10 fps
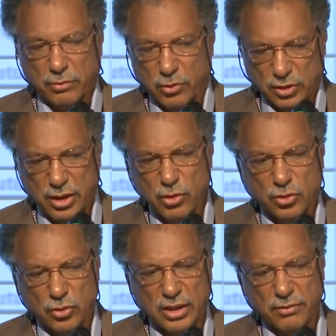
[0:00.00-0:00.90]
continue
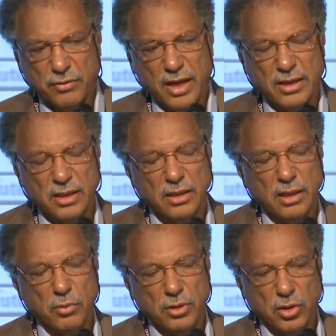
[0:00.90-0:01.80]
to live and they
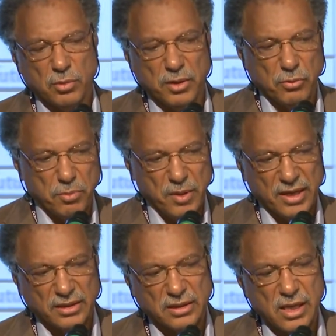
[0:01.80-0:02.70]
will not be
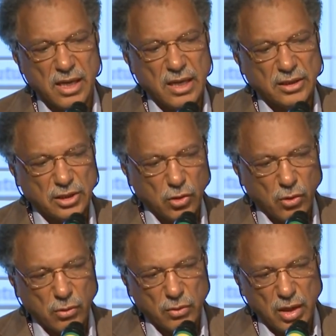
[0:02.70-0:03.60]
replaced. So
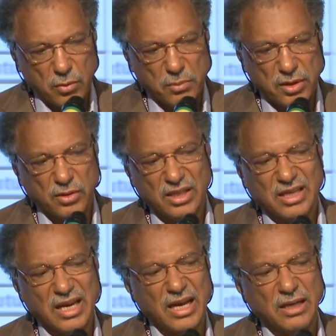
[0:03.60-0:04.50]
there will be a
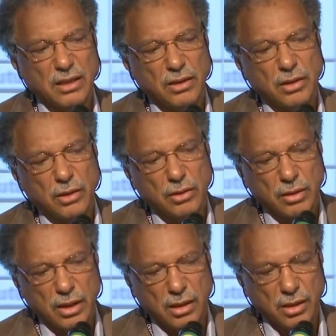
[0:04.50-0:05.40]
decline
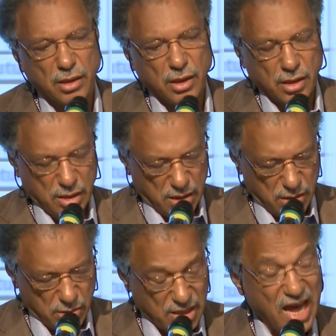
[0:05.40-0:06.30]
in
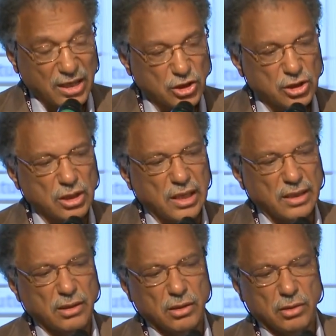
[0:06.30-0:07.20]
the catch
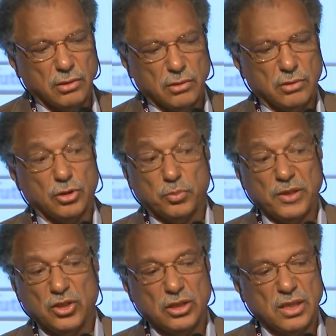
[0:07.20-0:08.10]
and the
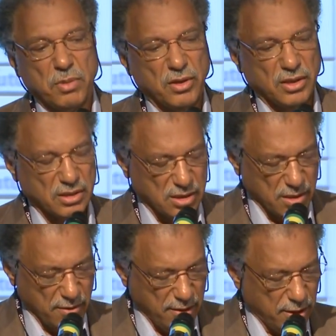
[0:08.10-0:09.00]
species abundance
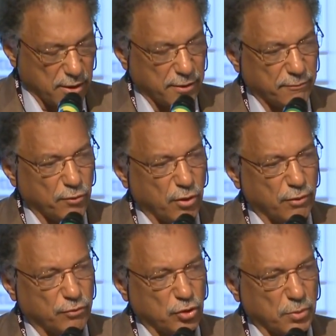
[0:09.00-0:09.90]

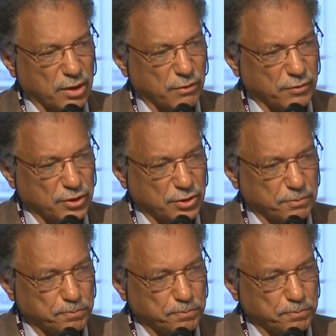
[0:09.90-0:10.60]
of tropical fish.